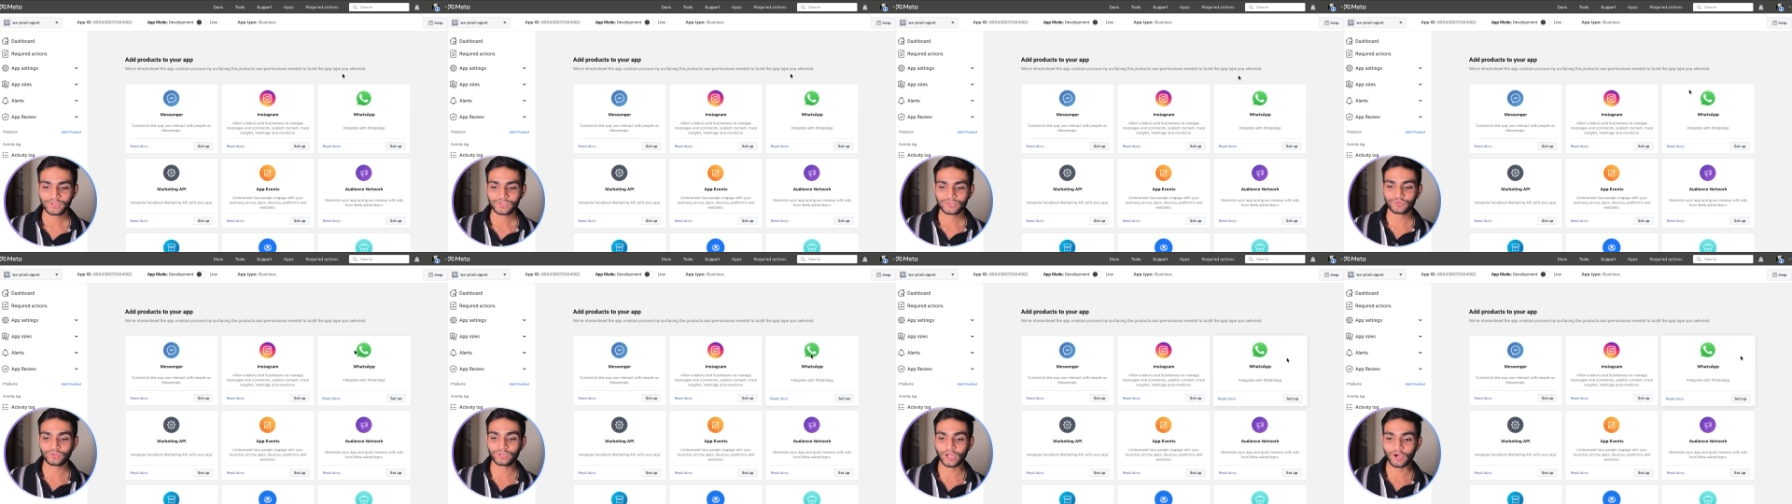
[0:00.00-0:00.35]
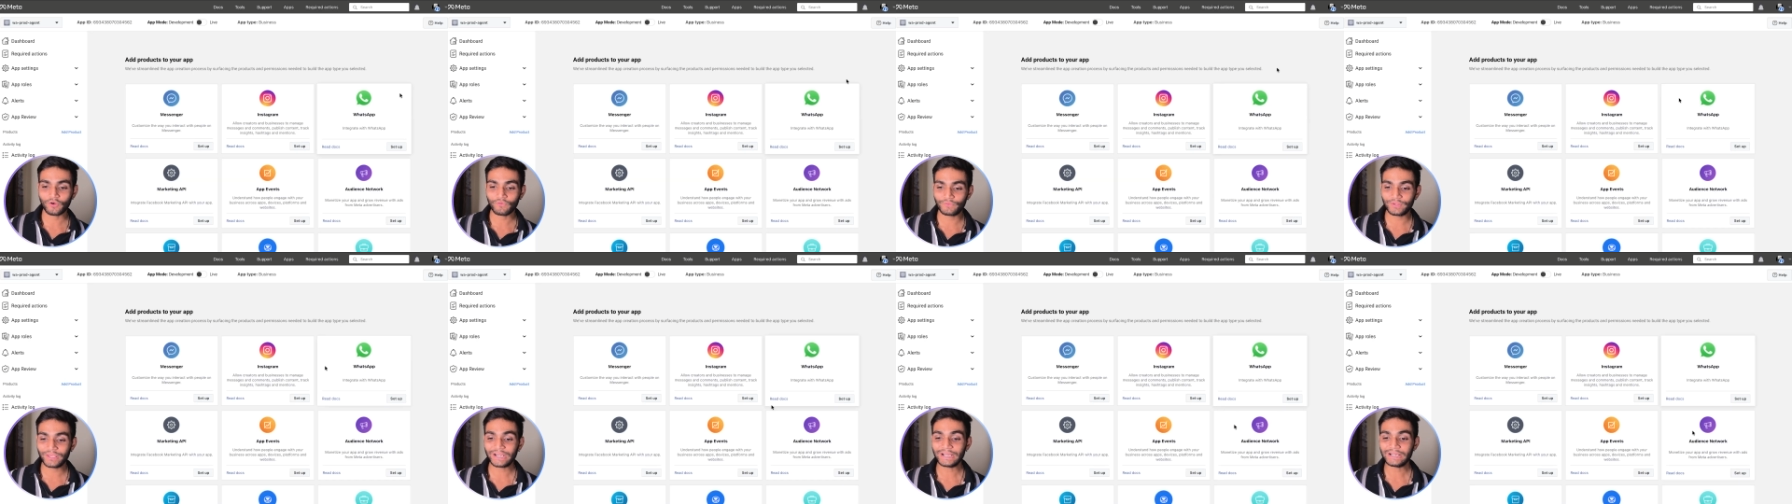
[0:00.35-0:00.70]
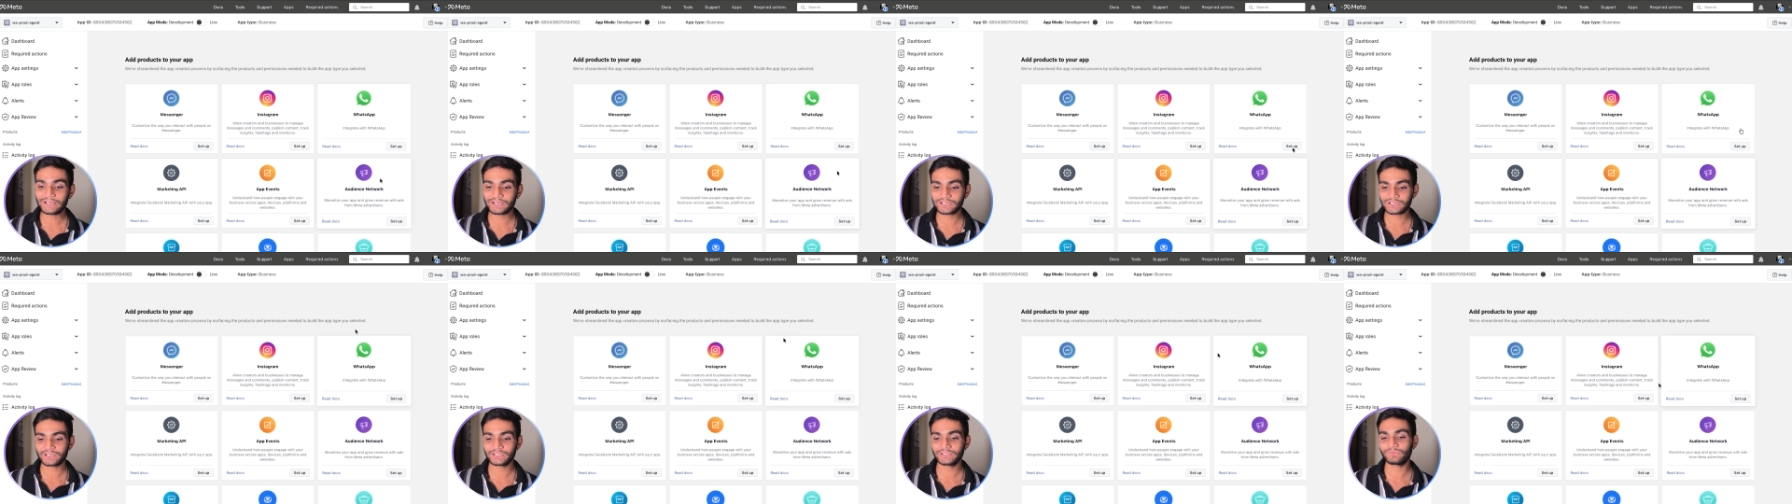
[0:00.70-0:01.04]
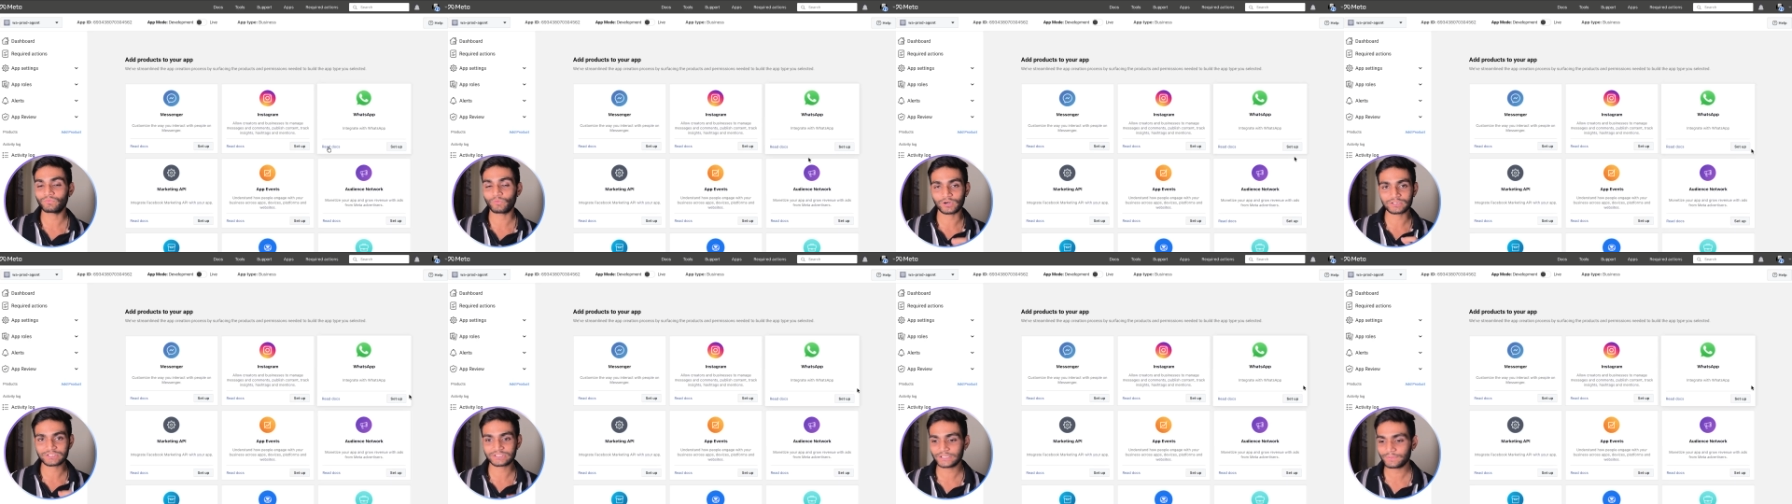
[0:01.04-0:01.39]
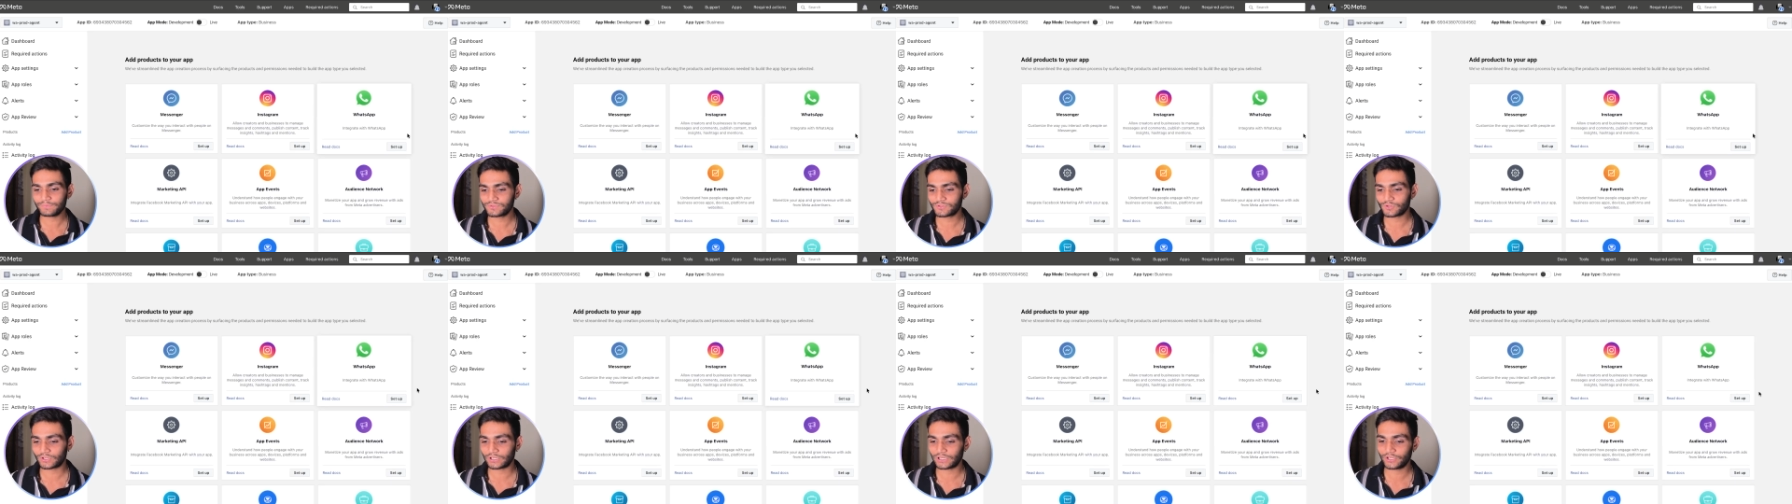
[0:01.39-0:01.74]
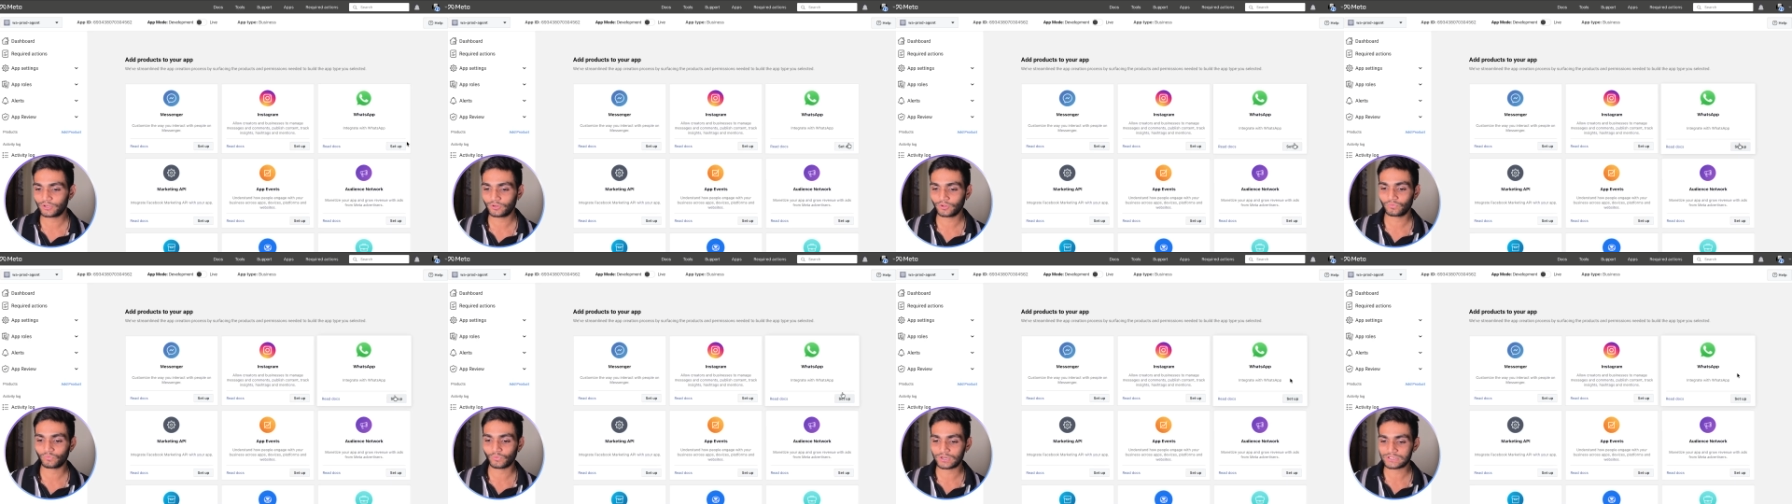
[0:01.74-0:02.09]
So now we are interested in WhatsApp. So
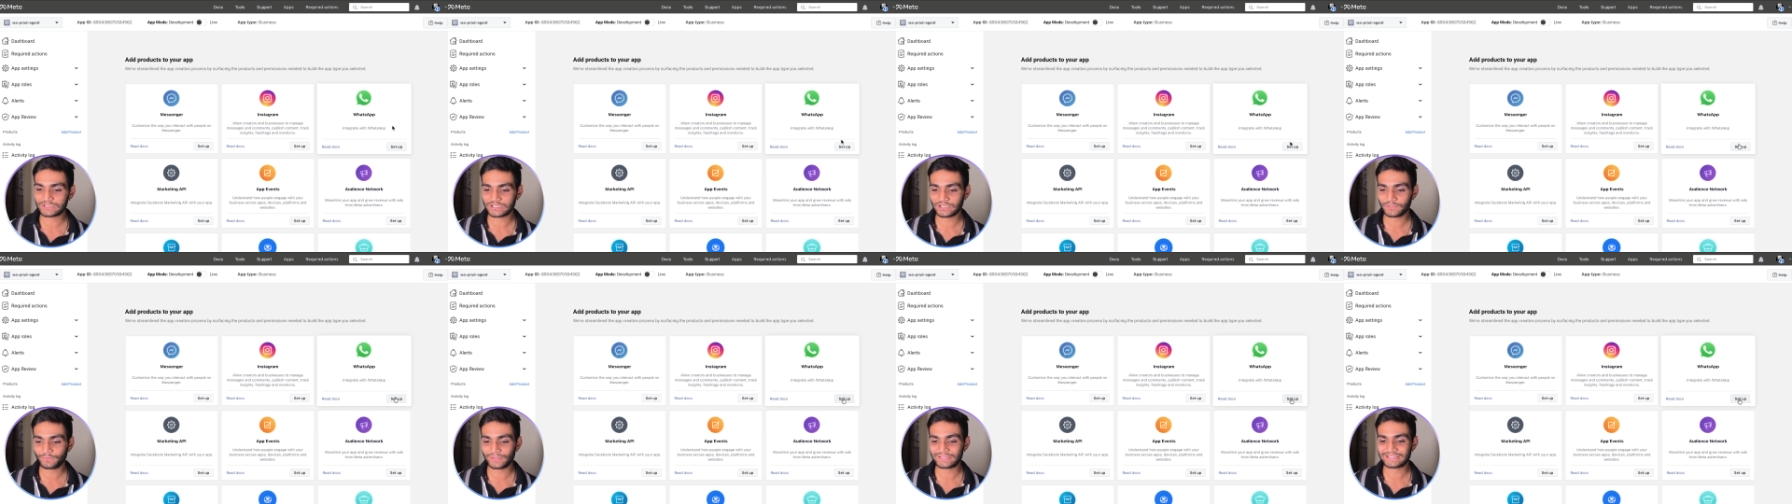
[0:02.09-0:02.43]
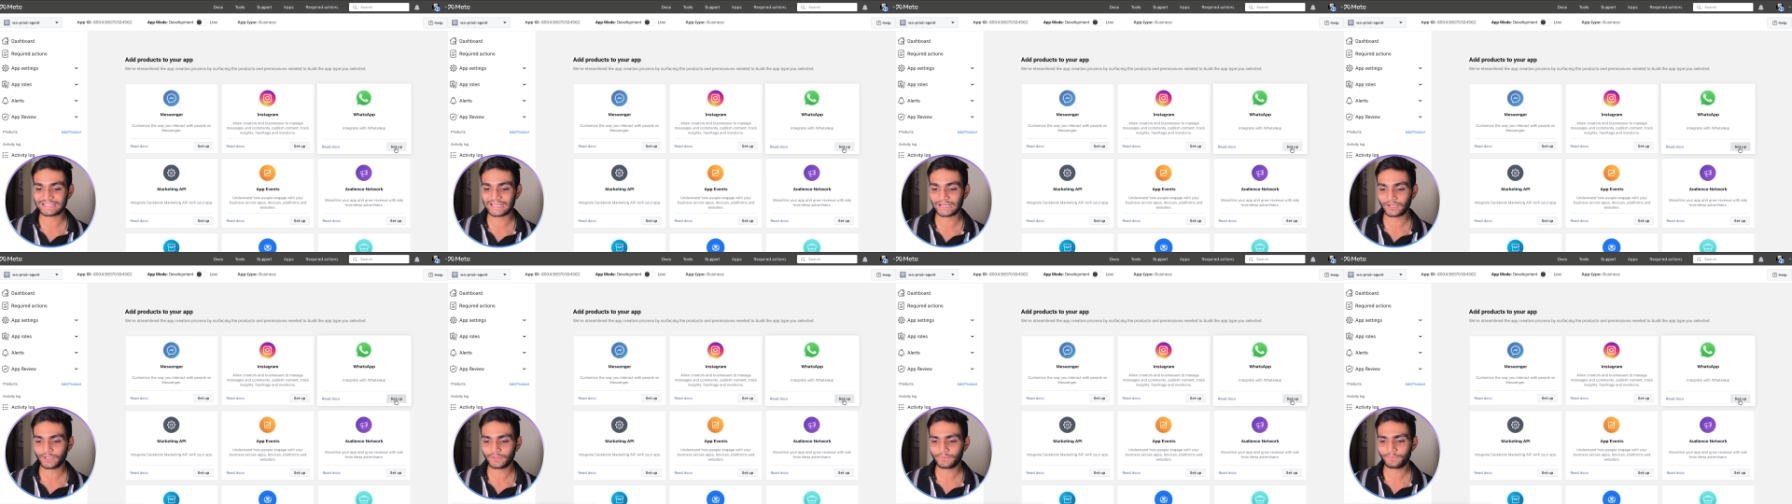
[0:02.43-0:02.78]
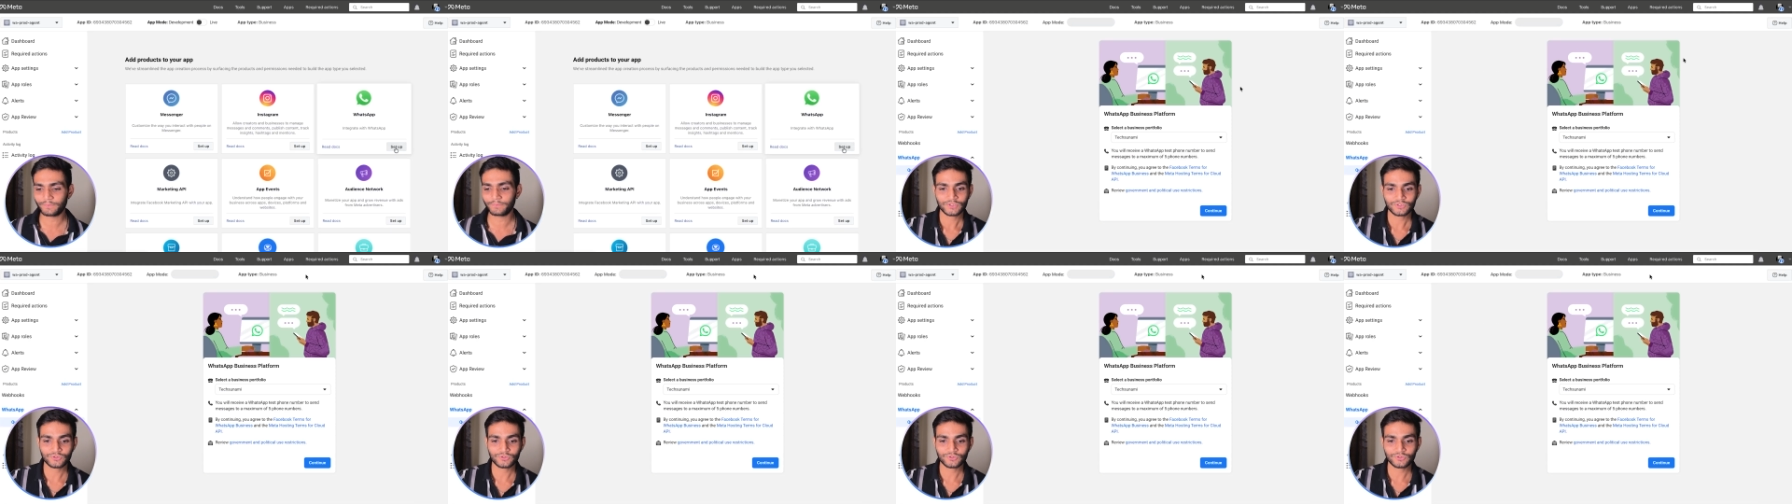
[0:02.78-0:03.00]
click on WhatsApp and setup.